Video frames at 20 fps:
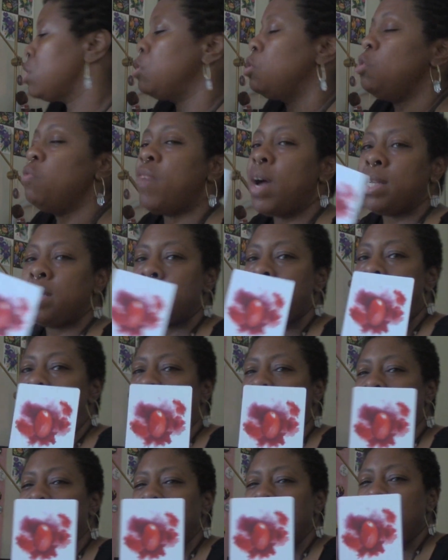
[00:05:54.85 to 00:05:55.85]
new
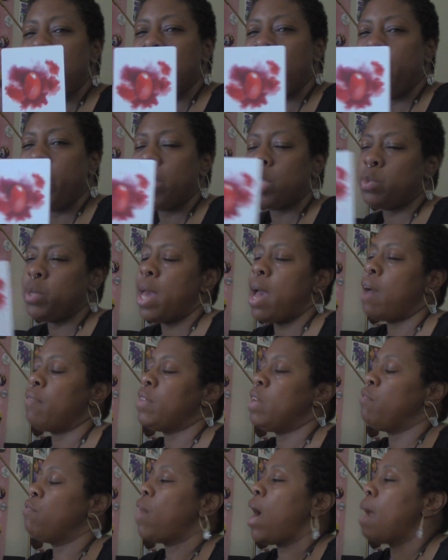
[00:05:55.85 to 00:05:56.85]
vitality here because we have
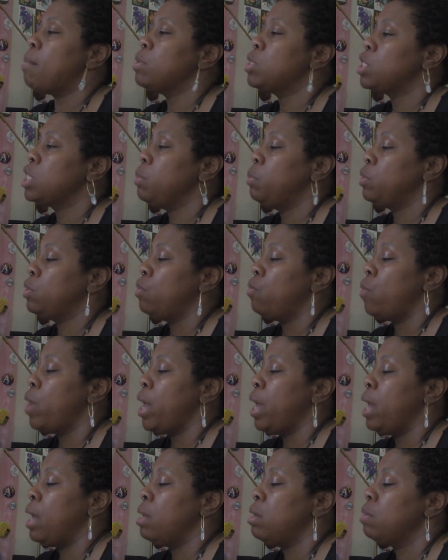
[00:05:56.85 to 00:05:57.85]
that vibrancy with the
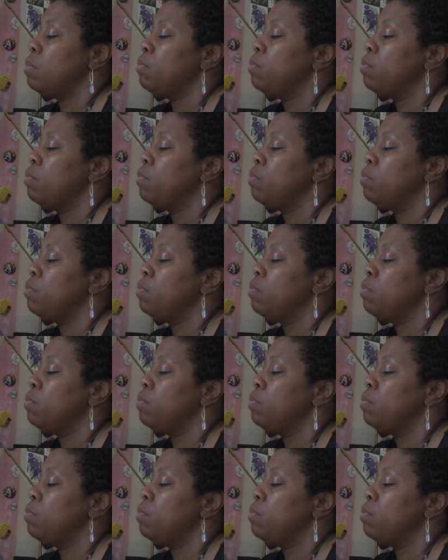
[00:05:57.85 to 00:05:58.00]
red.